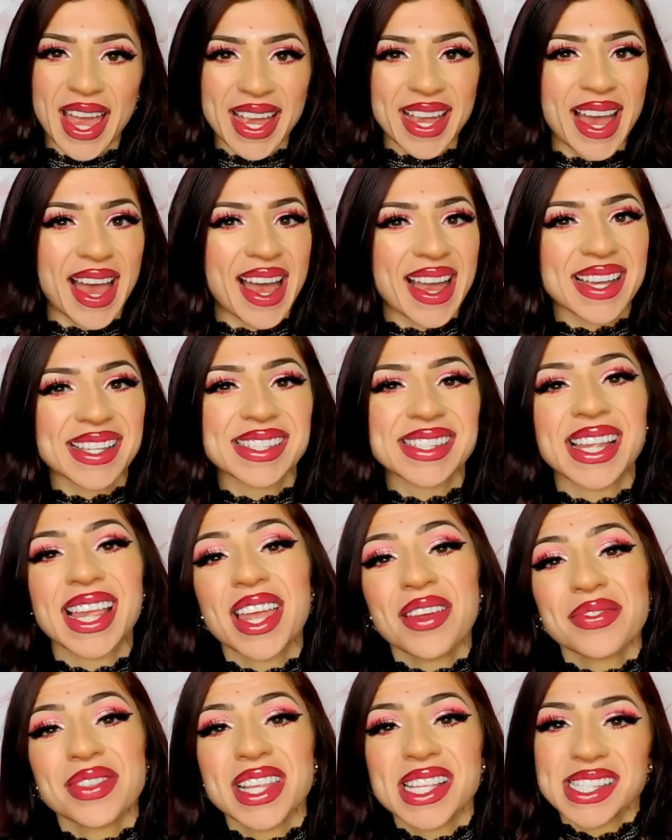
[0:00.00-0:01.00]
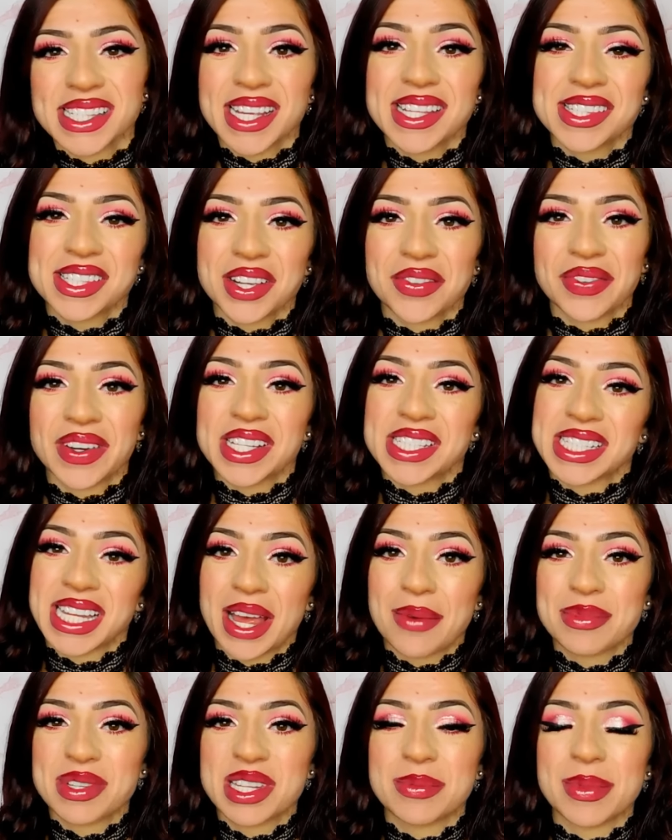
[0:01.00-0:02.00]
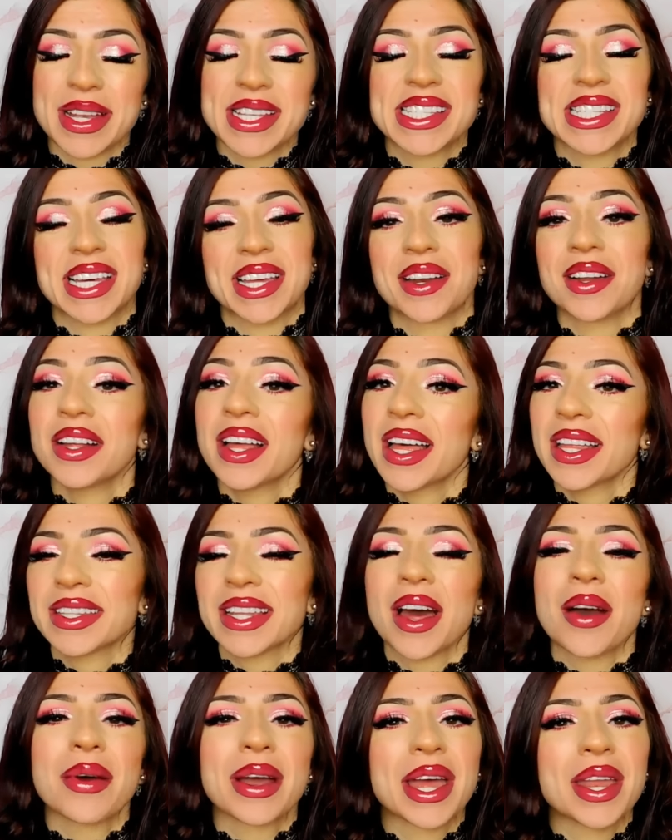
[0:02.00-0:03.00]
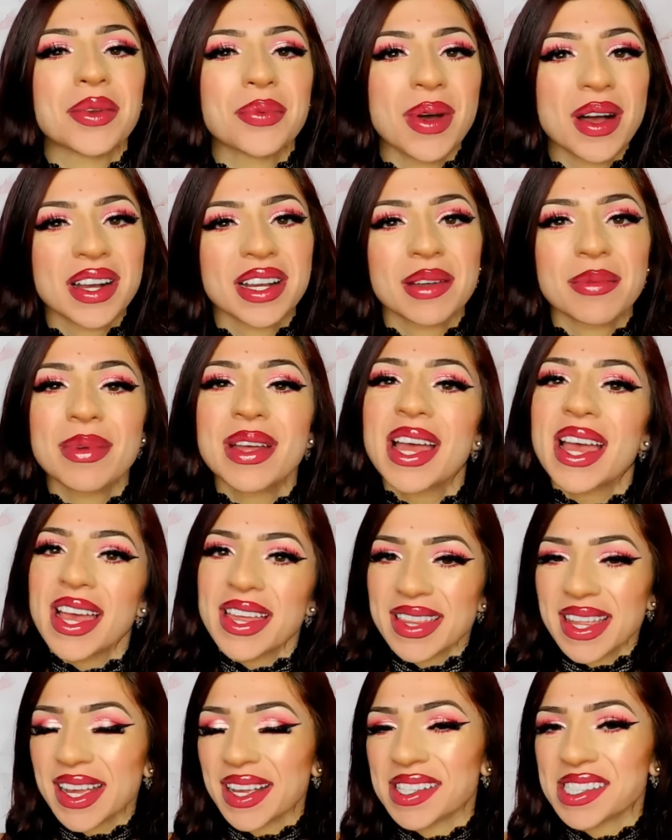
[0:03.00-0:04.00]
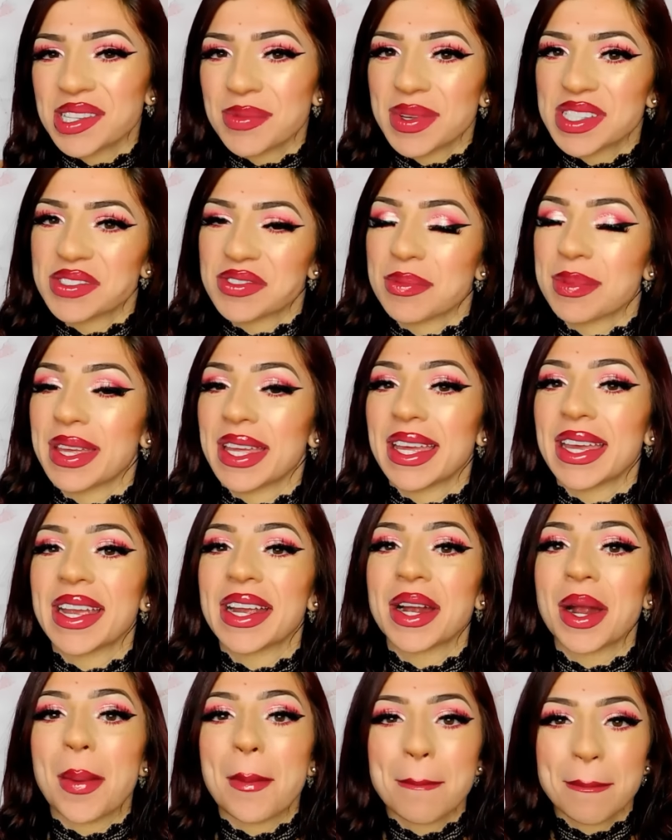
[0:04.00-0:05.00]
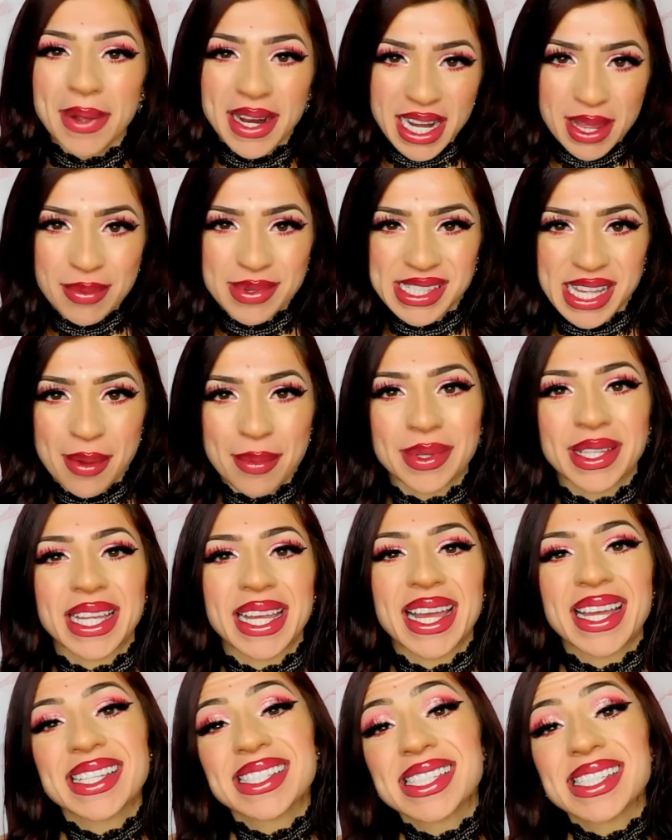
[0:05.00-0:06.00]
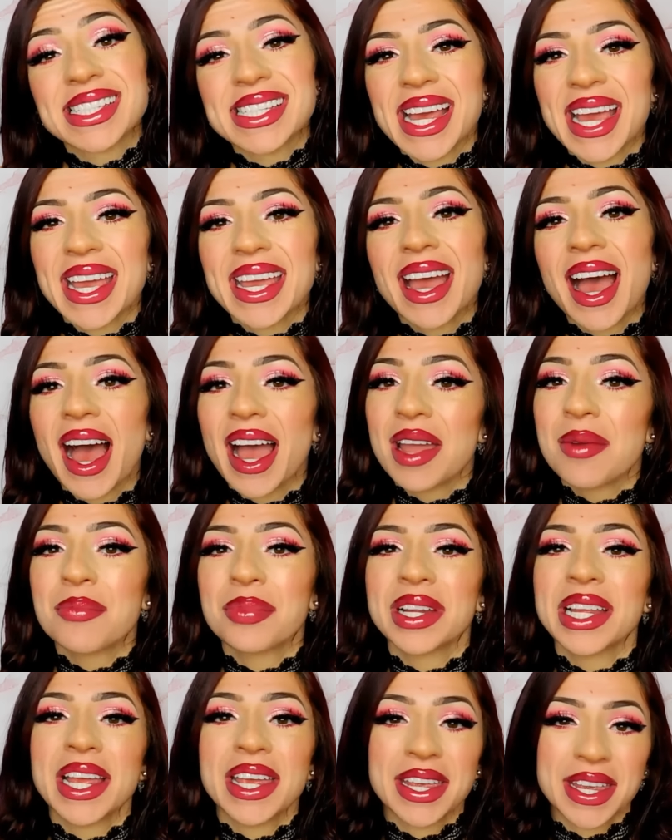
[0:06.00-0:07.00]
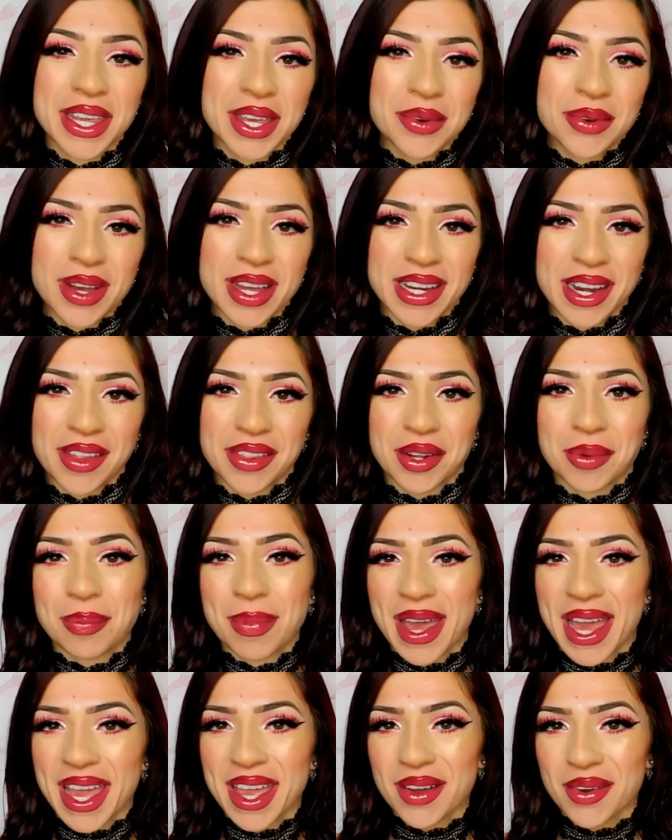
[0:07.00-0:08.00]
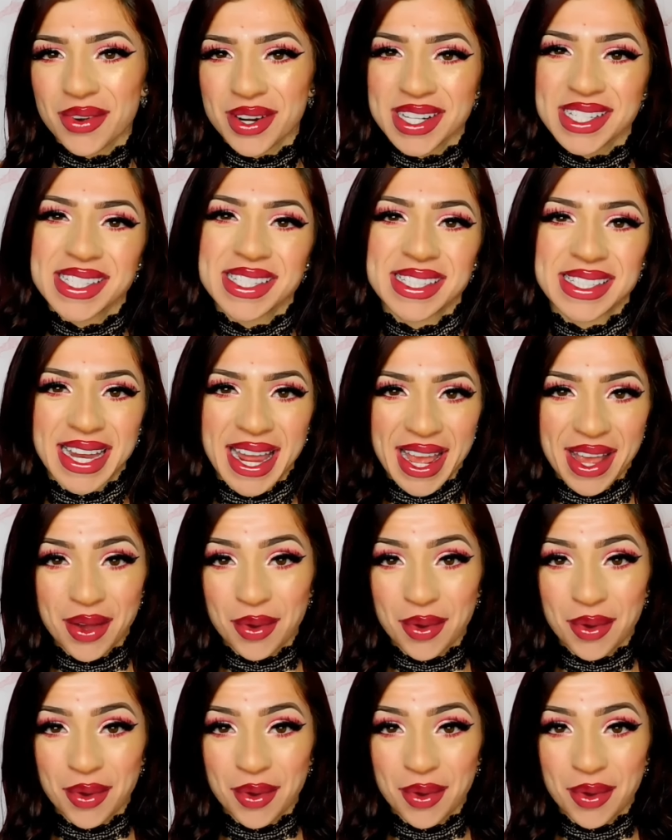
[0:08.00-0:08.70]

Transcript: guys, if this is your first time to my channel, hello and welcome. Thank you so much for being here. My name is Emily and today I'm bringing you another pay or stay